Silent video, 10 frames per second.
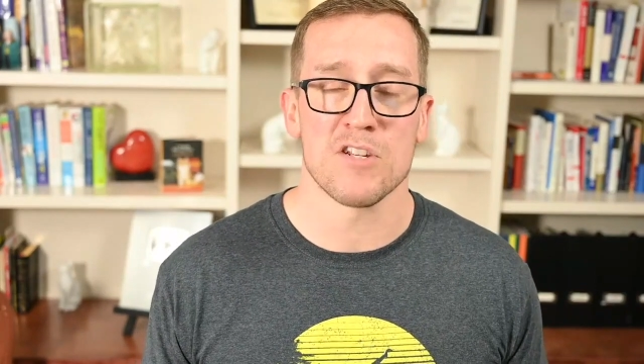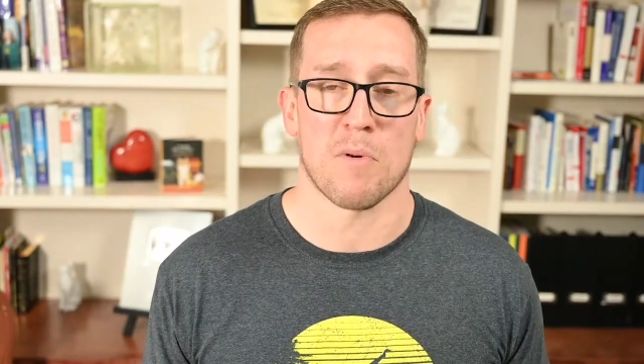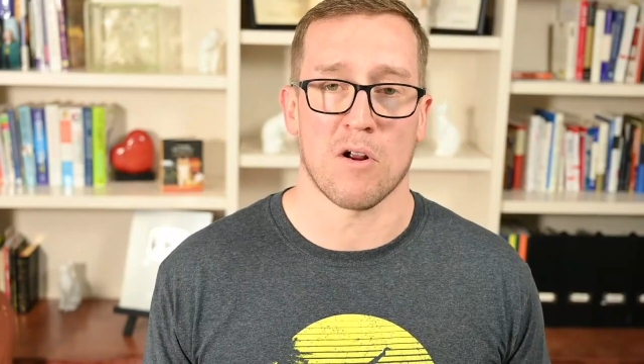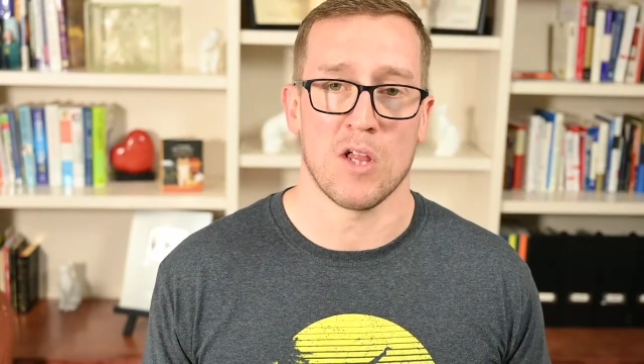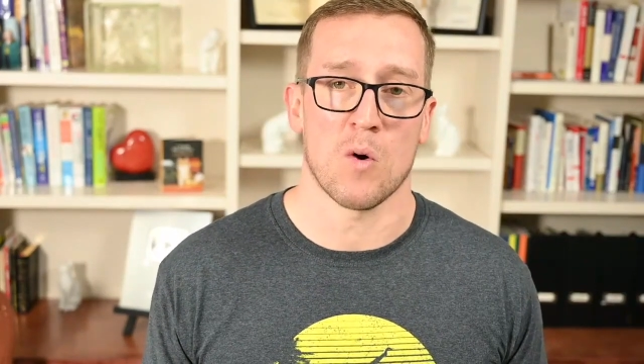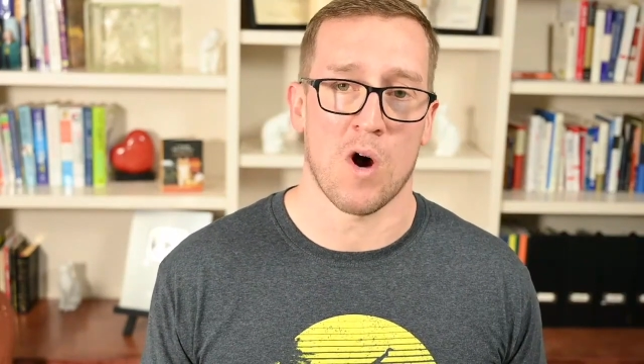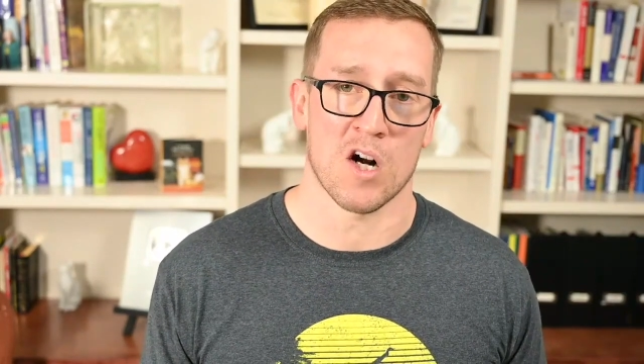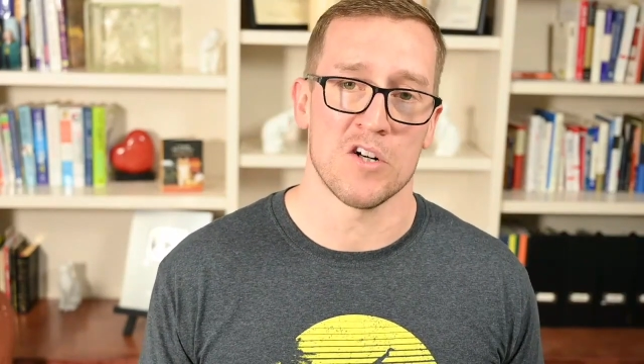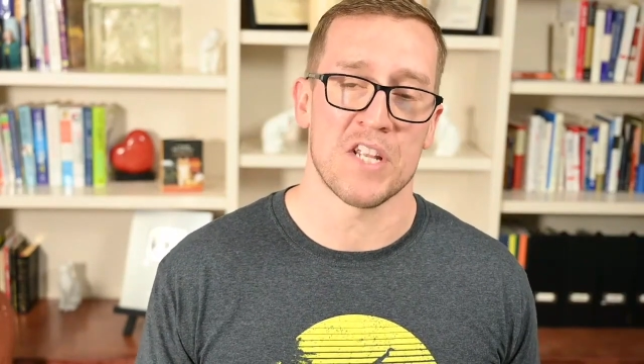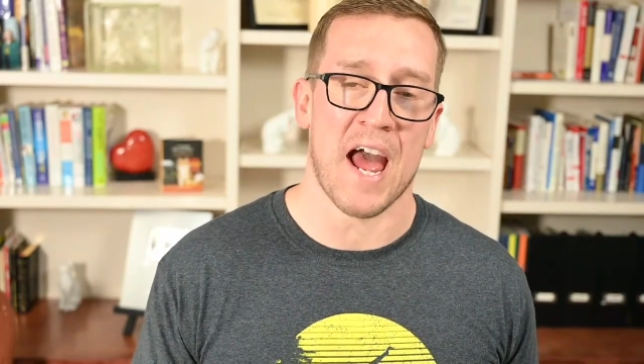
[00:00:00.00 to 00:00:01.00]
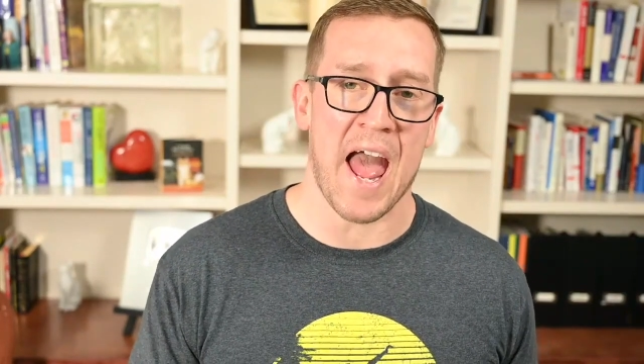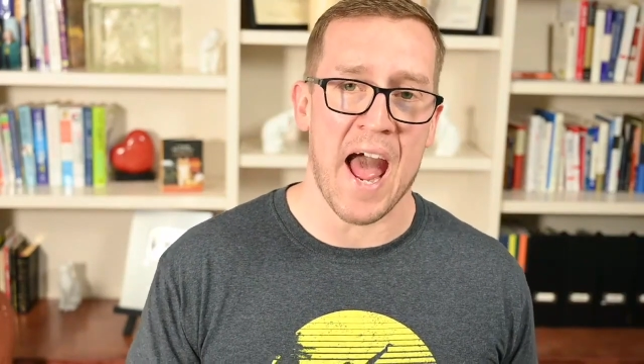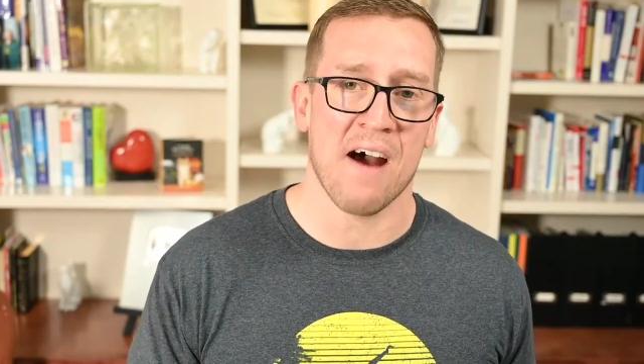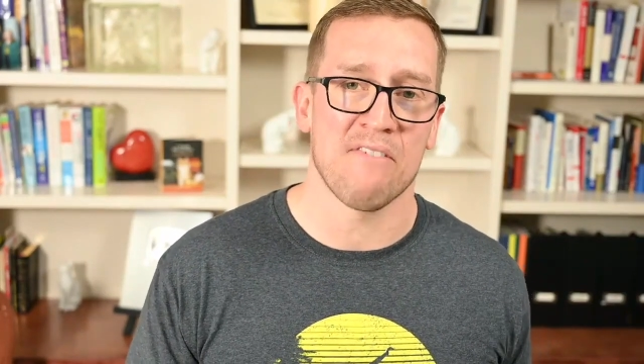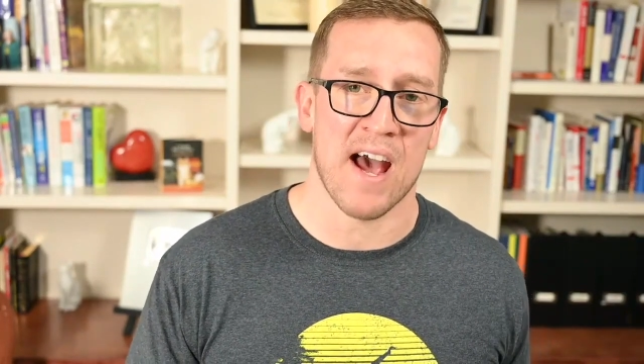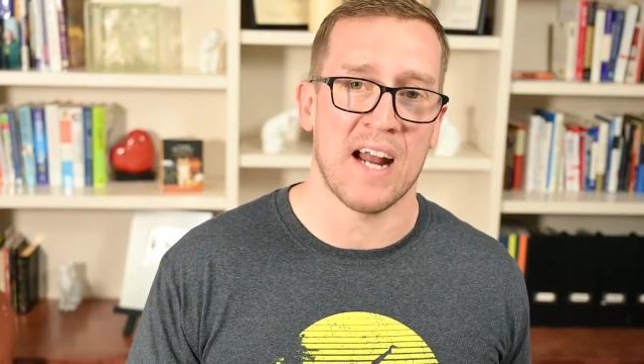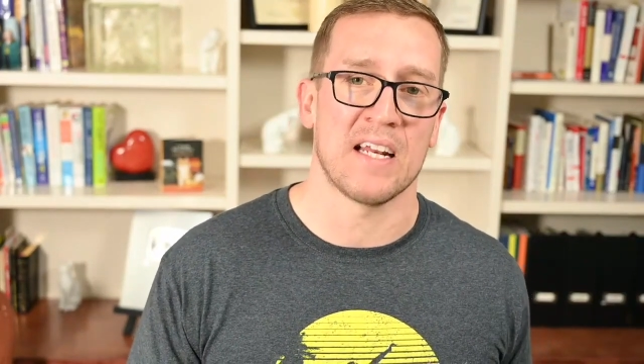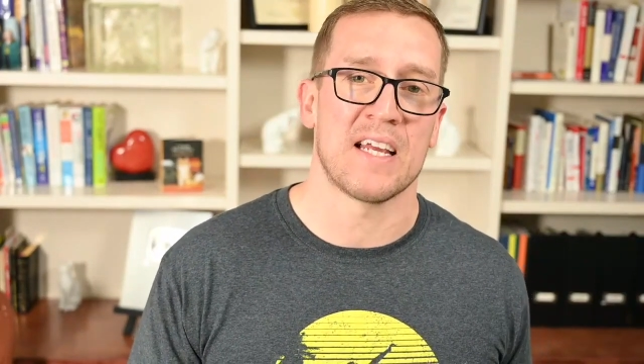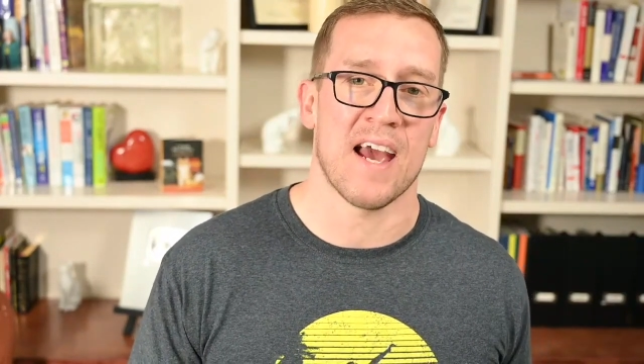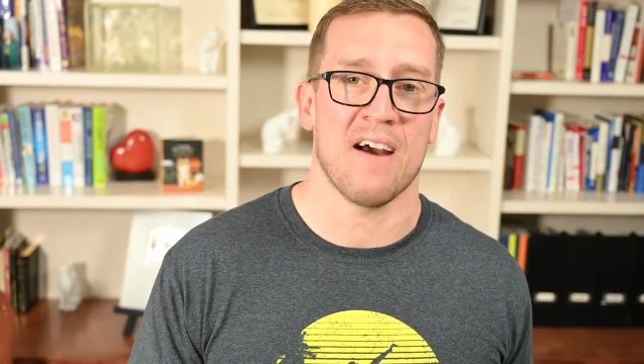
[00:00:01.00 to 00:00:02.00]
sparkling waters that have
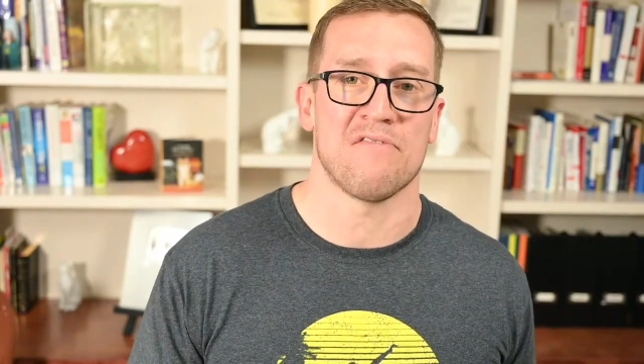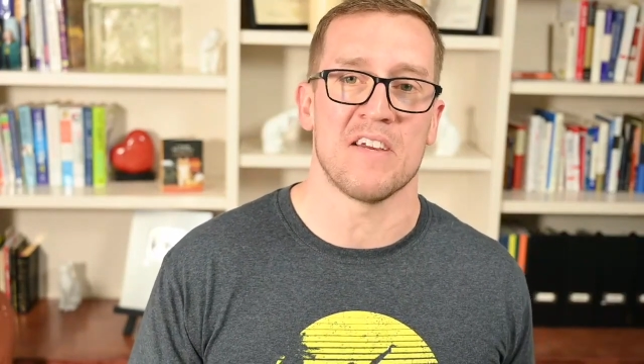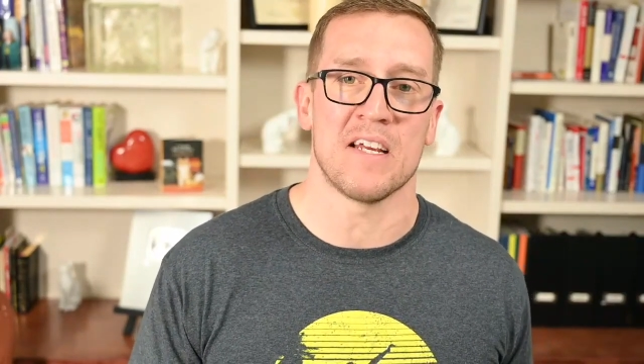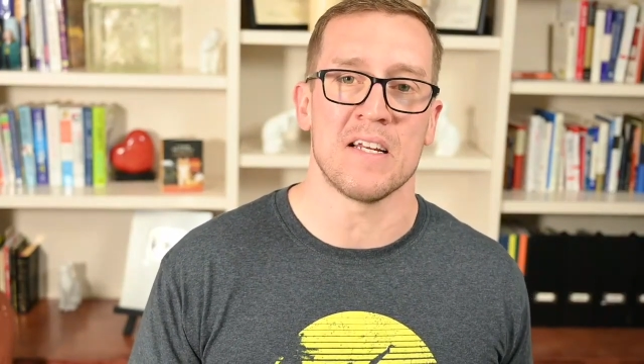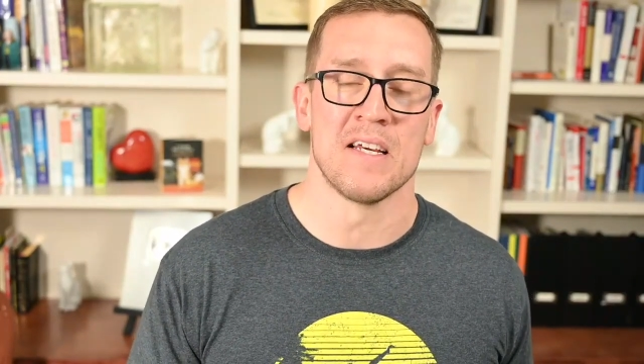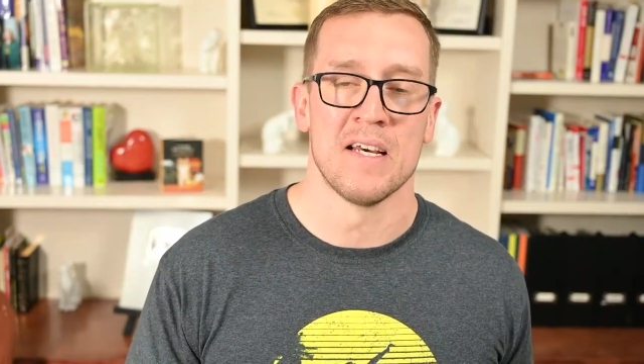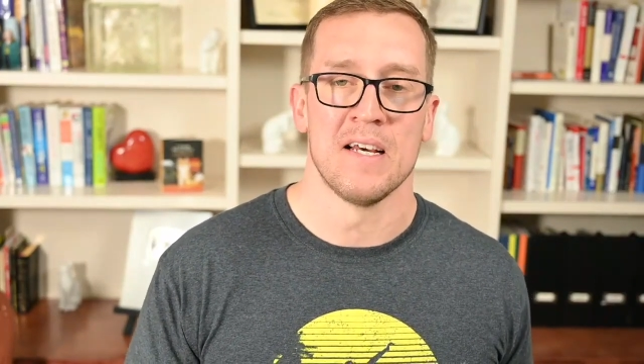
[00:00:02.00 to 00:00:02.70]
added caffeine,